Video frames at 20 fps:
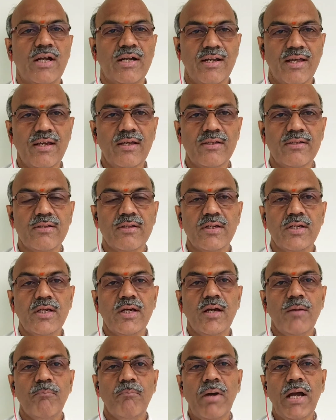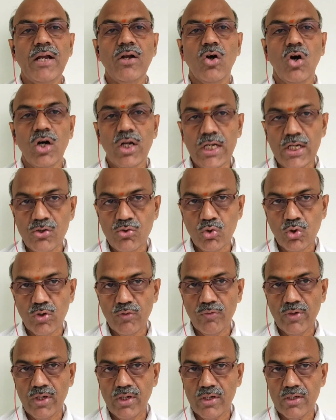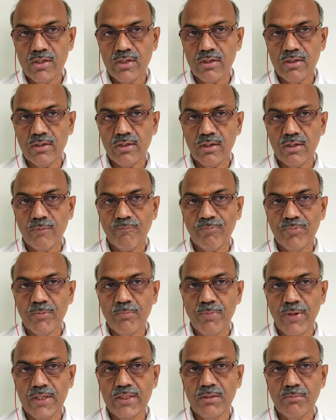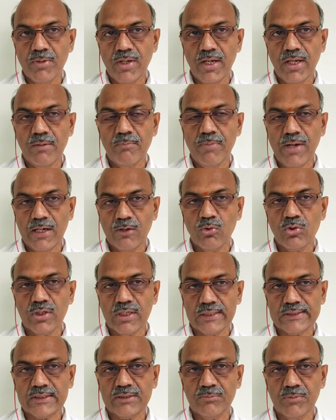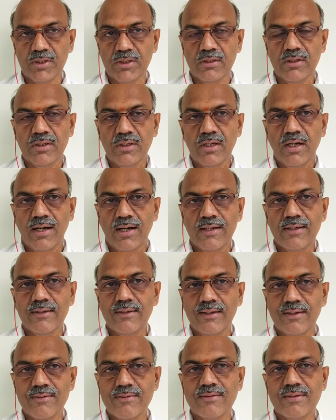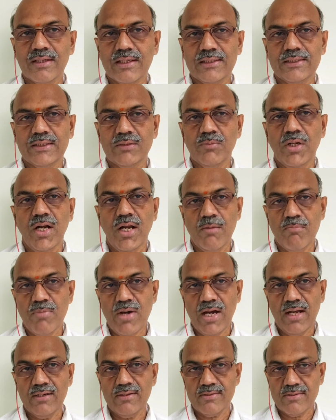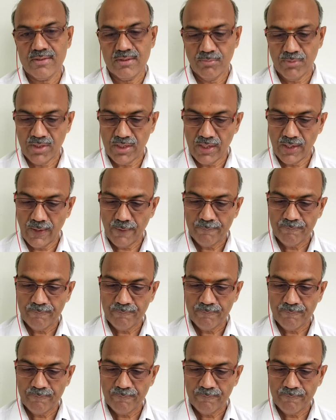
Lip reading: And hence, bank on its own will not pay the money back to the customer unless the customer demands the money.